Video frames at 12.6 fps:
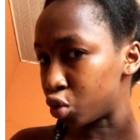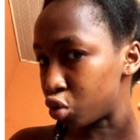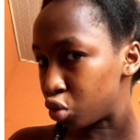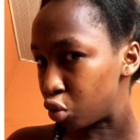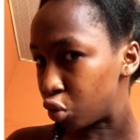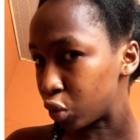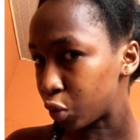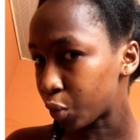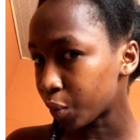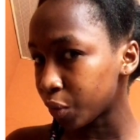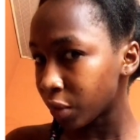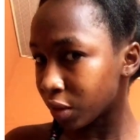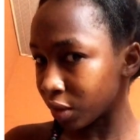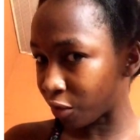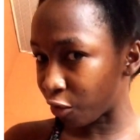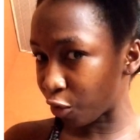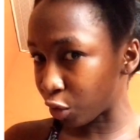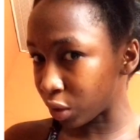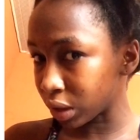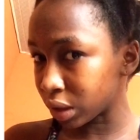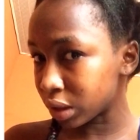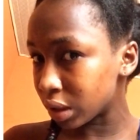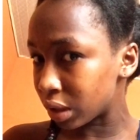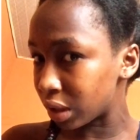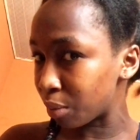to a salon
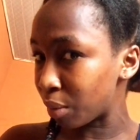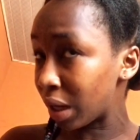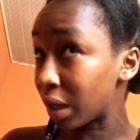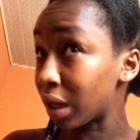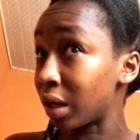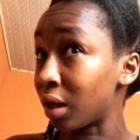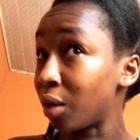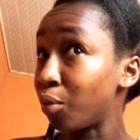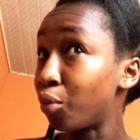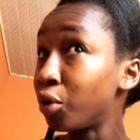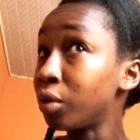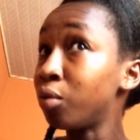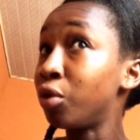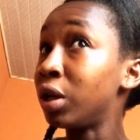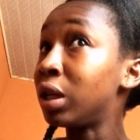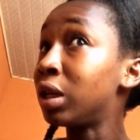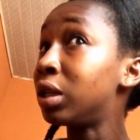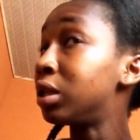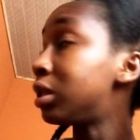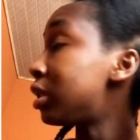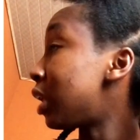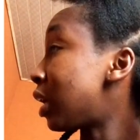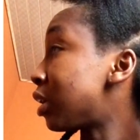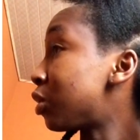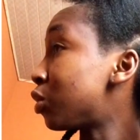for them to take 40 cedis or 45
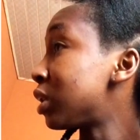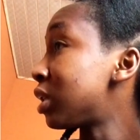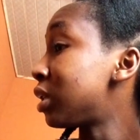cedis.